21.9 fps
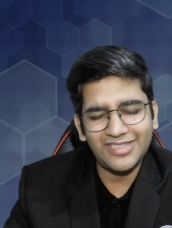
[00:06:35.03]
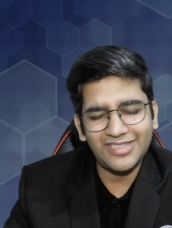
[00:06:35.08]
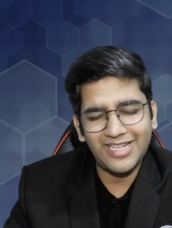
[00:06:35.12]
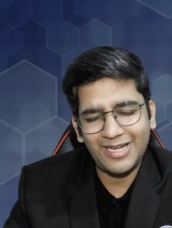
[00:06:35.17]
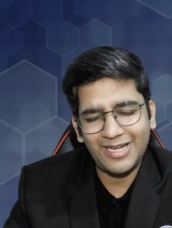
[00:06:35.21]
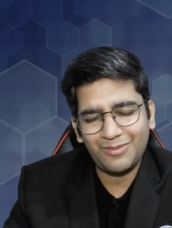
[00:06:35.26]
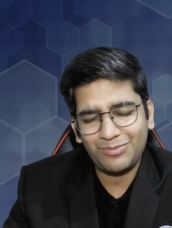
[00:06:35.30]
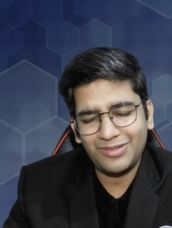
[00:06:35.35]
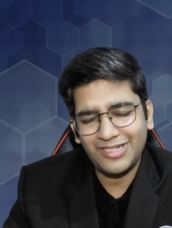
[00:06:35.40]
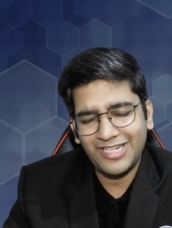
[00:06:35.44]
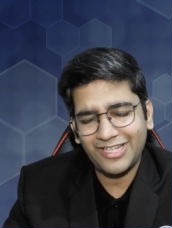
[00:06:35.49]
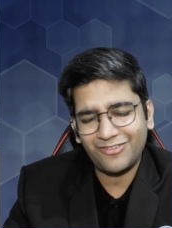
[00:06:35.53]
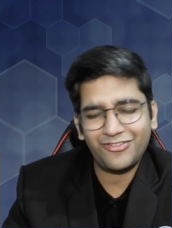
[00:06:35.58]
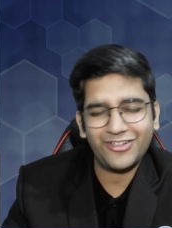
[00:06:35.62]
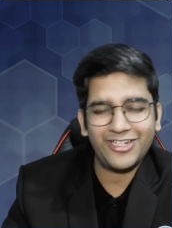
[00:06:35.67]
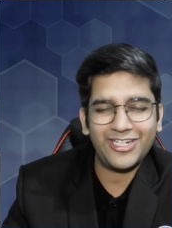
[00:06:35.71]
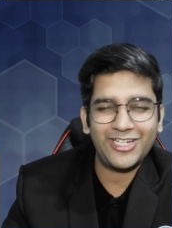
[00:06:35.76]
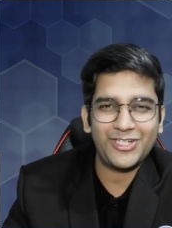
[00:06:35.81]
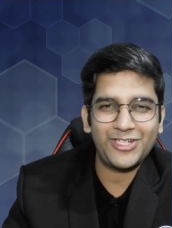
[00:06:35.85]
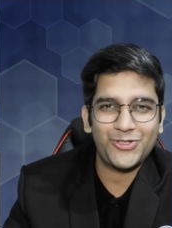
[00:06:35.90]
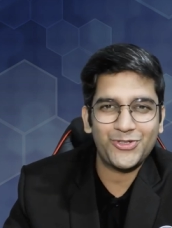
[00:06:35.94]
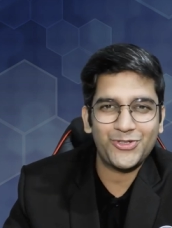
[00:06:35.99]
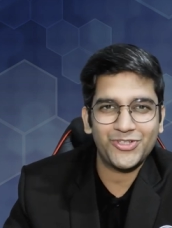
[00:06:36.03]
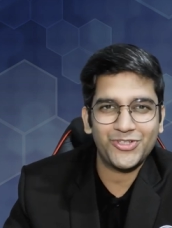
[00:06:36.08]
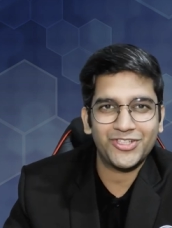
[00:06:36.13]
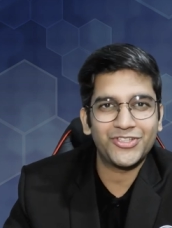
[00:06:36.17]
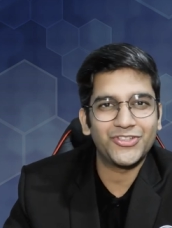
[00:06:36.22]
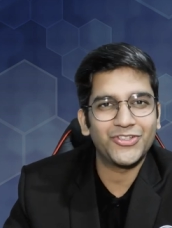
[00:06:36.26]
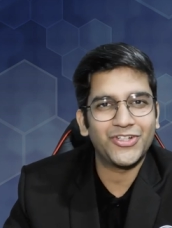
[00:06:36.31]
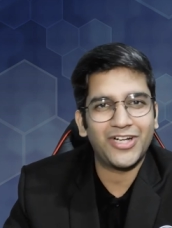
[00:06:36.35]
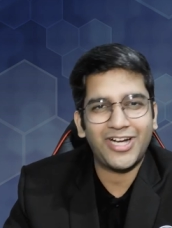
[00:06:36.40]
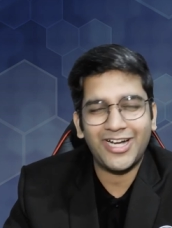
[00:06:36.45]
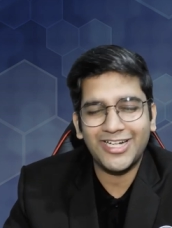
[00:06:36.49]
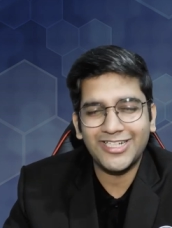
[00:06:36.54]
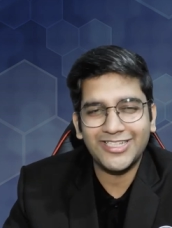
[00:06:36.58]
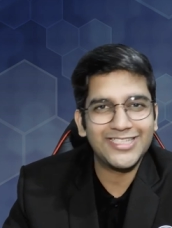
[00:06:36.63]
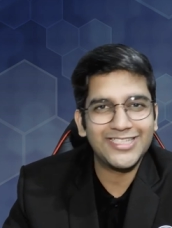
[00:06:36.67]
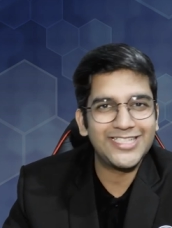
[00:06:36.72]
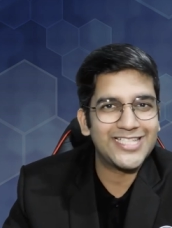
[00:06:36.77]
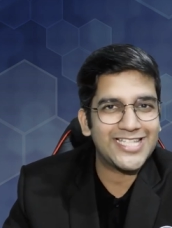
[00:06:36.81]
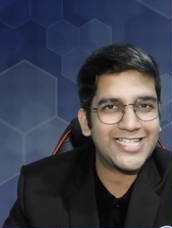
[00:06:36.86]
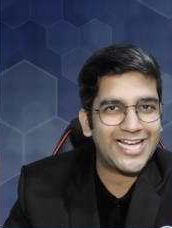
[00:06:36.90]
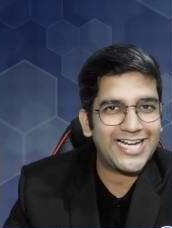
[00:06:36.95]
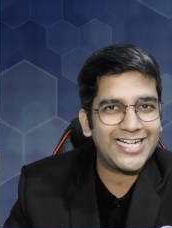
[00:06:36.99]
I'm definitely sure your
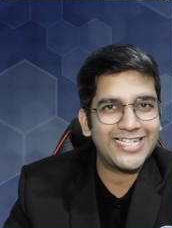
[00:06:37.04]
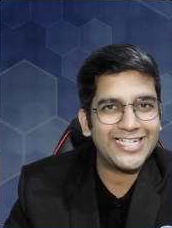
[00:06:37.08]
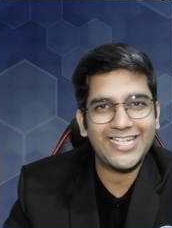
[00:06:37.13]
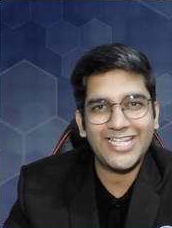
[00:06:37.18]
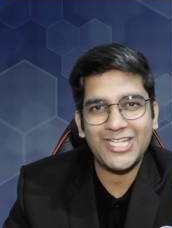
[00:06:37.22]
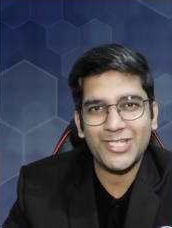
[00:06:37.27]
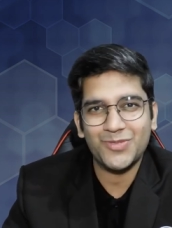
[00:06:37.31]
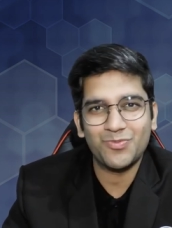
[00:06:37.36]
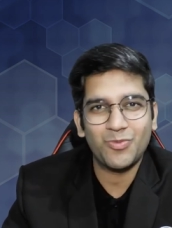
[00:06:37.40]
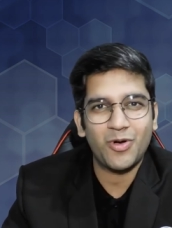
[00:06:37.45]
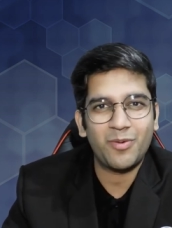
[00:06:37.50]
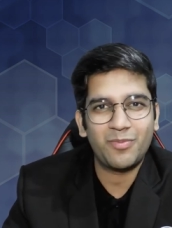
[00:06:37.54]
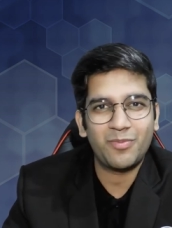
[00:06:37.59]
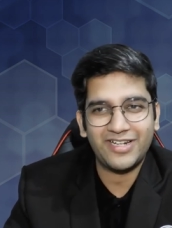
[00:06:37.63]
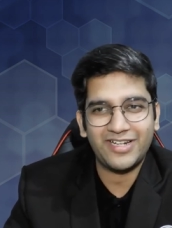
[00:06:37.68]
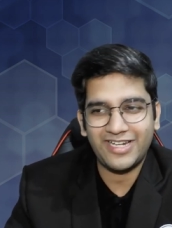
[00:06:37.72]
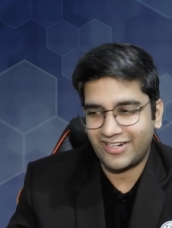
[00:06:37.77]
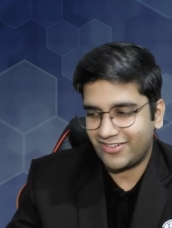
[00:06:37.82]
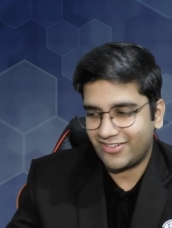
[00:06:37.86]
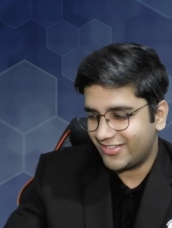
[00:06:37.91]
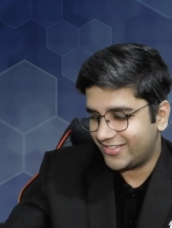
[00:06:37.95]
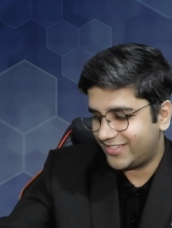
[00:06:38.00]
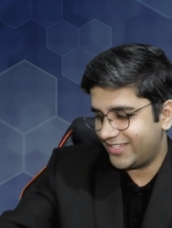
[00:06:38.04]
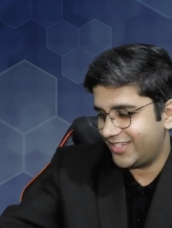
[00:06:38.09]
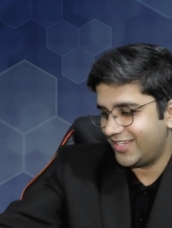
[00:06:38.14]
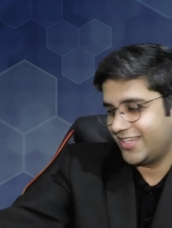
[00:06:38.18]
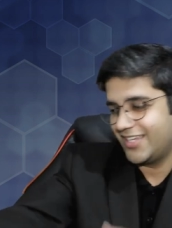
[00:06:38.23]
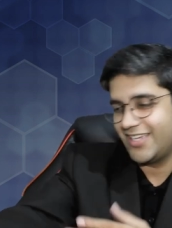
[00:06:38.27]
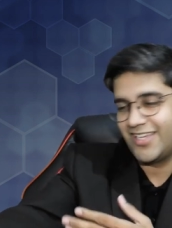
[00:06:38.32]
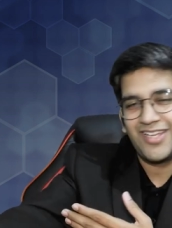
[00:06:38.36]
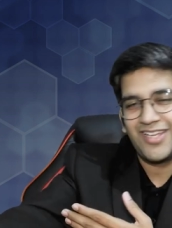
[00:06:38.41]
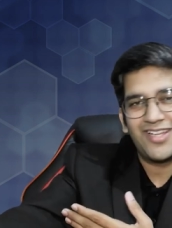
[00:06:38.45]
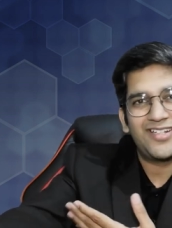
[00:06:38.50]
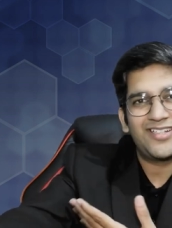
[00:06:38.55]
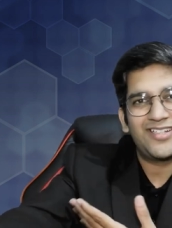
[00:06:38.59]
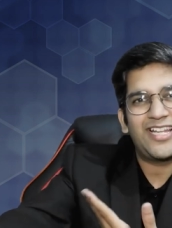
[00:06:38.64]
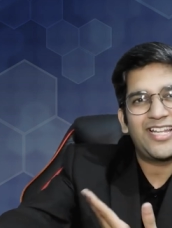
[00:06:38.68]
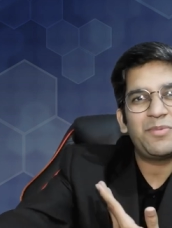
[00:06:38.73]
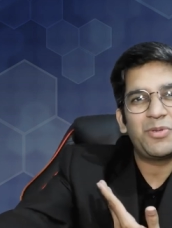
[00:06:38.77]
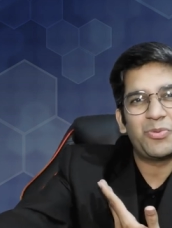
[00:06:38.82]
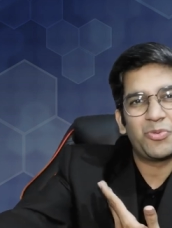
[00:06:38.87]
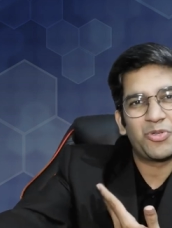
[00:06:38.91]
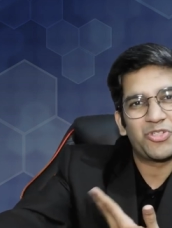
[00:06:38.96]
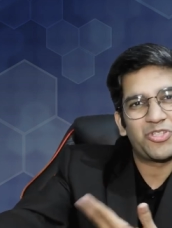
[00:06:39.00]
uncles, aunties, mom, and dad will say, Tell
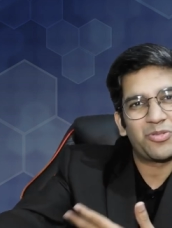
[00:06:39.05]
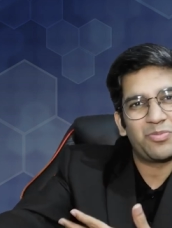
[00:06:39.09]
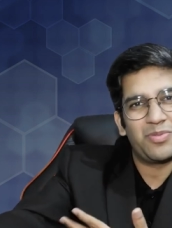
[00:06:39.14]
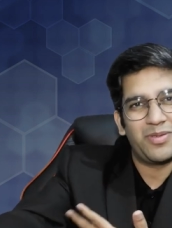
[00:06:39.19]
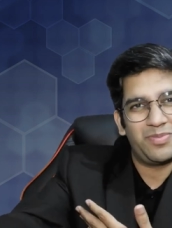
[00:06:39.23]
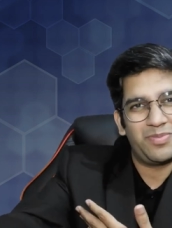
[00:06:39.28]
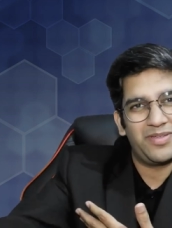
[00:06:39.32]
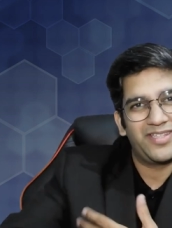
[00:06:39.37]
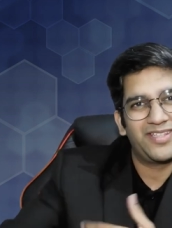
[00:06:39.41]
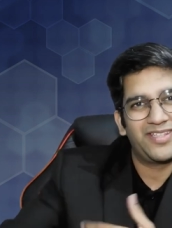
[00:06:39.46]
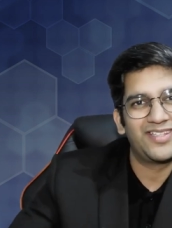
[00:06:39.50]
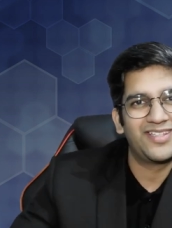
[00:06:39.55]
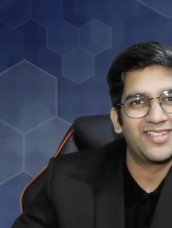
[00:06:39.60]
me what's a BP.